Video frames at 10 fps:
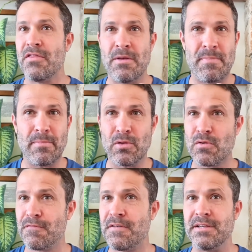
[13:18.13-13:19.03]
the
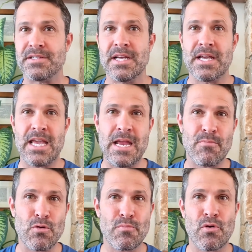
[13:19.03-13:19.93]
biblical feast,
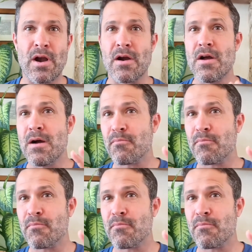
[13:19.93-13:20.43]
Hebrew prayer,